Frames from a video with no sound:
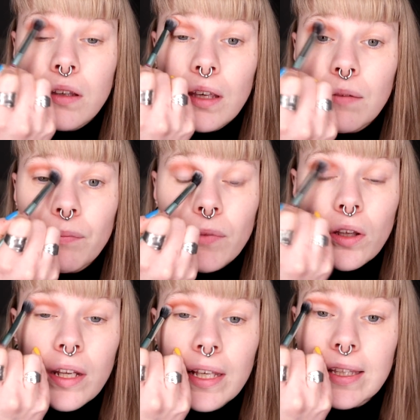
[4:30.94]
yeah,
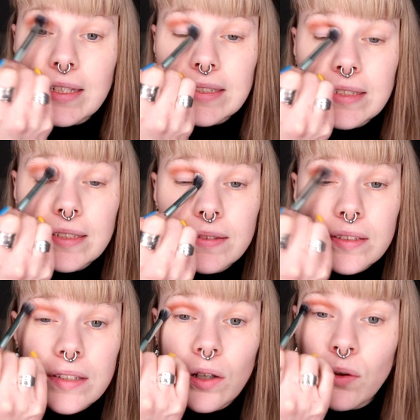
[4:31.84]
not English.
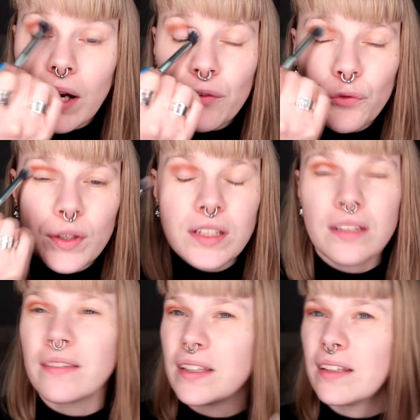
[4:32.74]
So I think
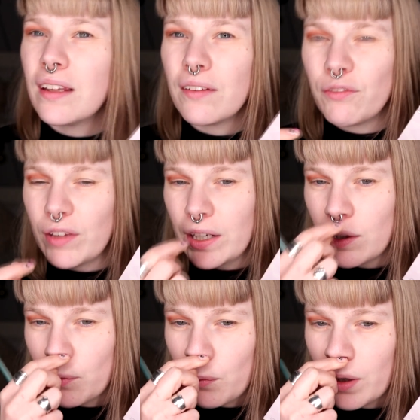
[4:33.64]
she did a
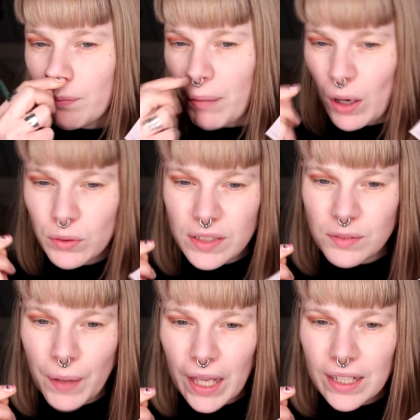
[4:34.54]
video about
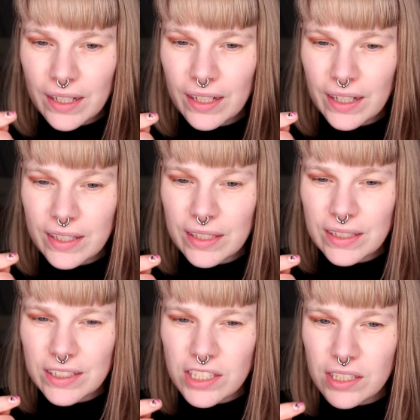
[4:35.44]
this palette in
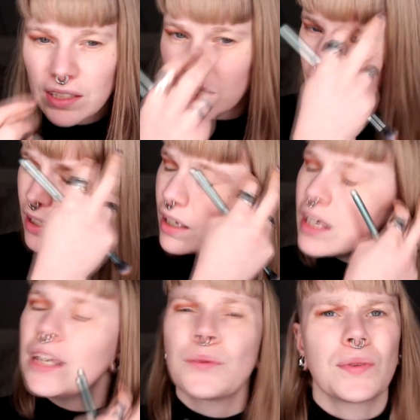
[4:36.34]
English.
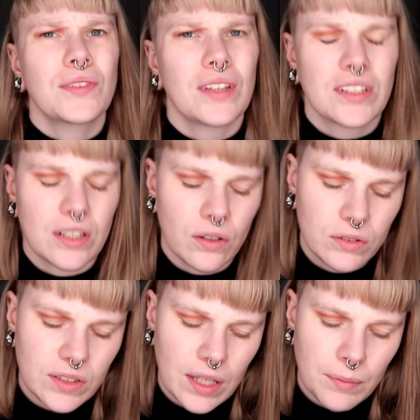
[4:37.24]
It was such a
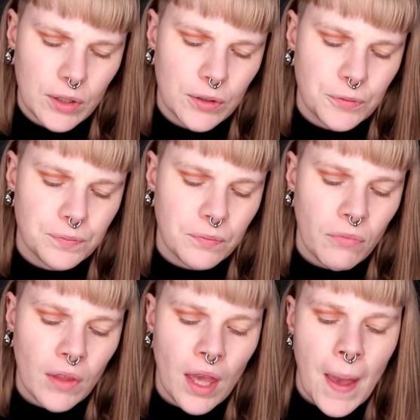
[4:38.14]
long time ago.
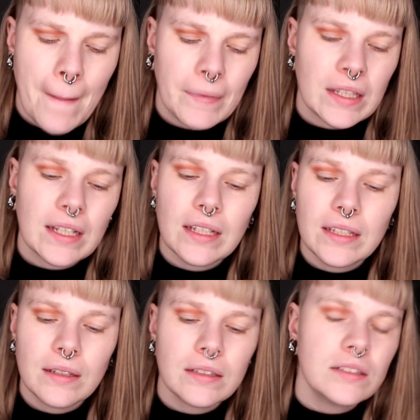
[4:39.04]
But
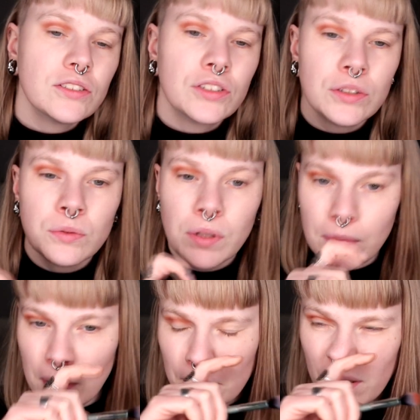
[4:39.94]
I do
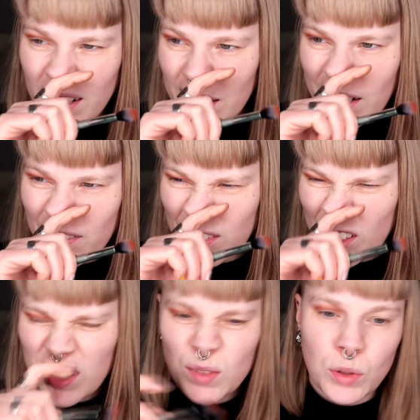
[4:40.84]
remember that I
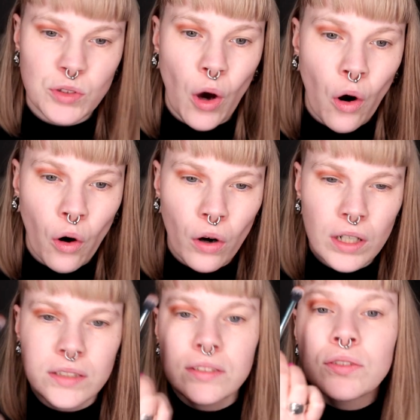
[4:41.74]
thought it was
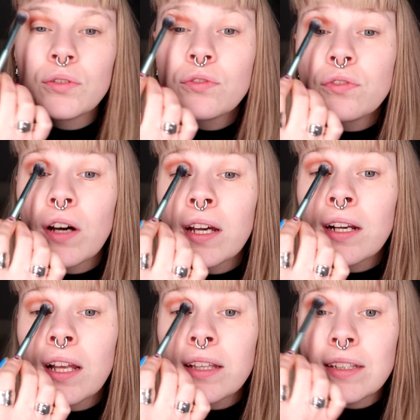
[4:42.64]
hard to
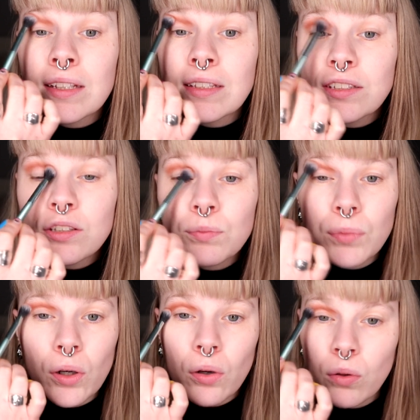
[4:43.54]
find like
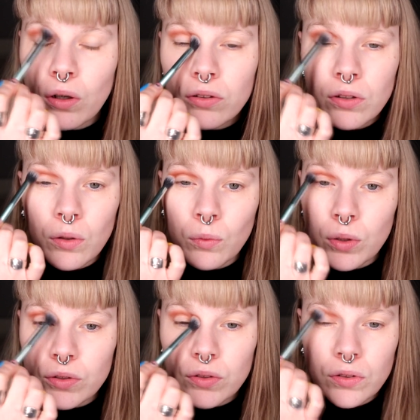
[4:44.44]
inspo on
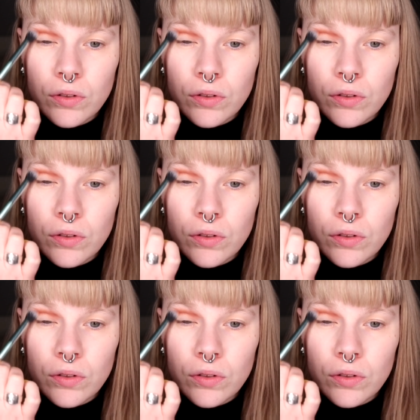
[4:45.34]
what